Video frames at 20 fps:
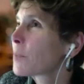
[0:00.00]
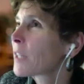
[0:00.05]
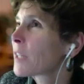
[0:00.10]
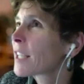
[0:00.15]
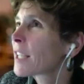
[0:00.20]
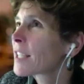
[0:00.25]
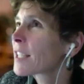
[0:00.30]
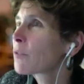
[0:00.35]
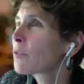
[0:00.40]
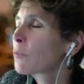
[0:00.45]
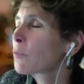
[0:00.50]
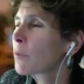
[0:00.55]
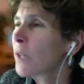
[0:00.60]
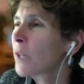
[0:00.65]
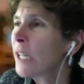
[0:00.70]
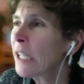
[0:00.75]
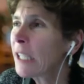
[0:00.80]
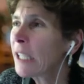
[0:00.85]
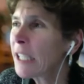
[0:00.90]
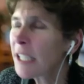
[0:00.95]
because it
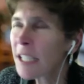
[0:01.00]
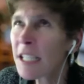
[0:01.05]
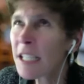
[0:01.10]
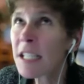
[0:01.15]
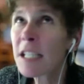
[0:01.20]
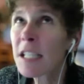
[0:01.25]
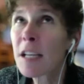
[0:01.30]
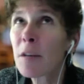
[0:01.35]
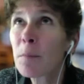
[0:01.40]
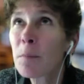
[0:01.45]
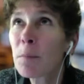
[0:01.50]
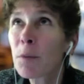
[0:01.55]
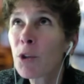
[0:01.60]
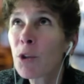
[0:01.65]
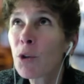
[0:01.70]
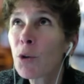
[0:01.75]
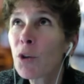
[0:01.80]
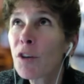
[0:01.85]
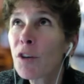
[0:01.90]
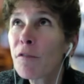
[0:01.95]
really is a
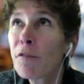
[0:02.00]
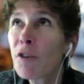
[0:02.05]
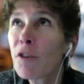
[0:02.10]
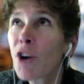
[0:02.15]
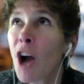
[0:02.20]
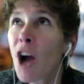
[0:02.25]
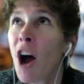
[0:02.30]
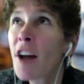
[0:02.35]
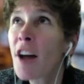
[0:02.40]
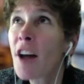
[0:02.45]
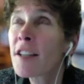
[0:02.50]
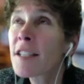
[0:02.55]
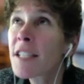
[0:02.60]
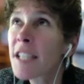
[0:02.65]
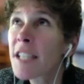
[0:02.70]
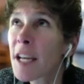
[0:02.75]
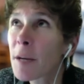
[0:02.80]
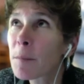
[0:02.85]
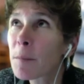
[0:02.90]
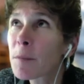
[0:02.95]
beautiful
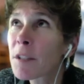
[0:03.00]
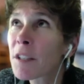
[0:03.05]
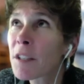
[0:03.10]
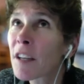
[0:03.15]
concept